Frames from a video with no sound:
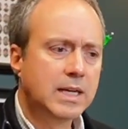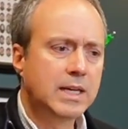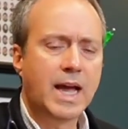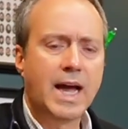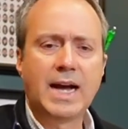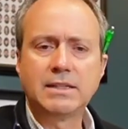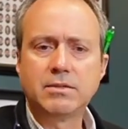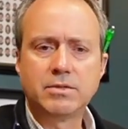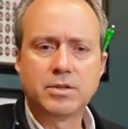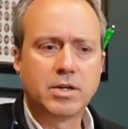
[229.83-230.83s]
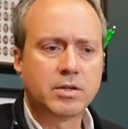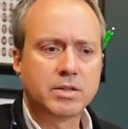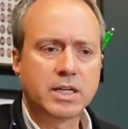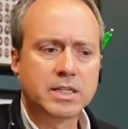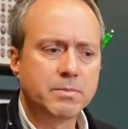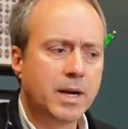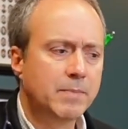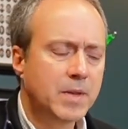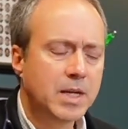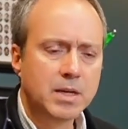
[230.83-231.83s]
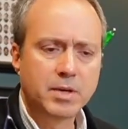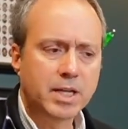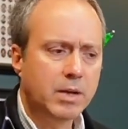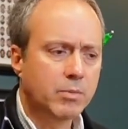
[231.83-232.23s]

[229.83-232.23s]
cat, dog, dust mite. But again,